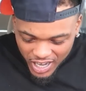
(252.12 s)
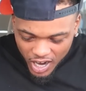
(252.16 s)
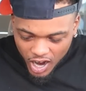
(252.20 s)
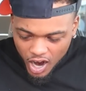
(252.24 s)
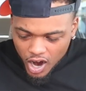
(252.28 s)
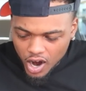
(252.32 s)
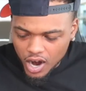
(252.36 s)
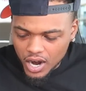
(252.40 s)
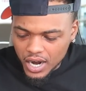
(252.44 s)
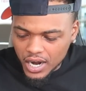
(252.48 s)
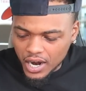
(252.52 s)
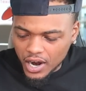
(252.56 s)

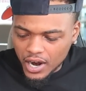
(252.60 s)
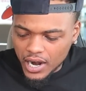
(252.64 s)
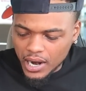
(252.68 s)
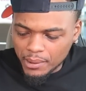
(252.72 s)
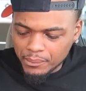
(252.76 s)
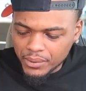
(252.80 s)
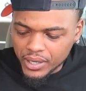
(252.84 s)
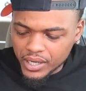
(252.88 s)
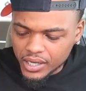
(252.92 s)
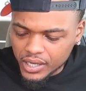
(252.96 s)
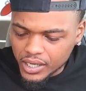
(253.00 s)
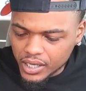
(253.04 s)
All right, all right
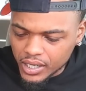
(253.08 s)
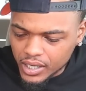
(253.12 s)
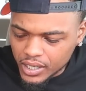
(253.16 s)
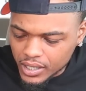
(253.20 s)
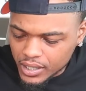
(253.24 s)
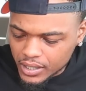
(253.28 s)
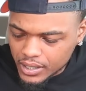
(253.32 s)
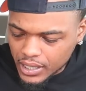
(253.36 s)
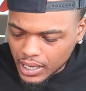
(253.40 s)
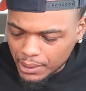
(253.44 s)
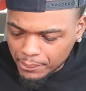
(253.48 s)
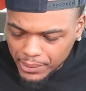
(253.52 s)
I'm,
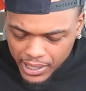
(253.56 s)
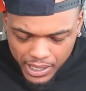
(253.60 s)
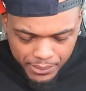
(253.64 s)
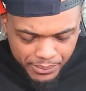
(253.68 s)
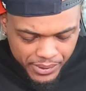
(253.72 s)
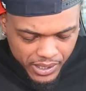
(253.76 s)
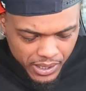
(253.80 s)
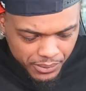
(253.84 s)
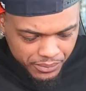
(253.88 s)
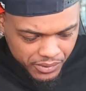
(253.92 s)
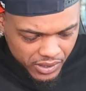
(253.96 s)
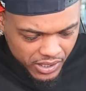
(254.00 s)
uh, I'm about to
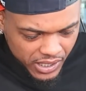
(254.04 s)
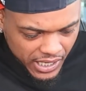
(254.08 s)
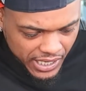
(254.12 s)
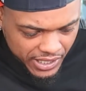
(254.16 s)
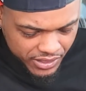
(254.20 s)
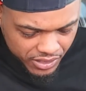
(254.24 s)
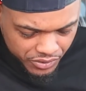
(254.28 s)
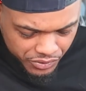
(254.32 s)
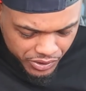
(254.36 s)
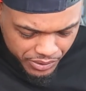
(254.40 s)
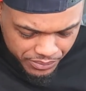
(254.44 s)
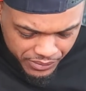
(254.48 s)
be up there
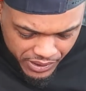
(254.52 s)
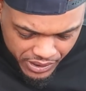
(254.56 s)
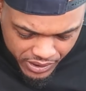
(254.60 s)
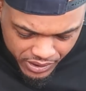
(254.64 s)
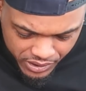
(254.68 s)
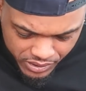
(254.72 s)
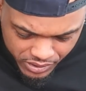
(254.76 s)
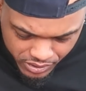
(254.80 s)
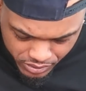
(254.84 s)
like three minutes.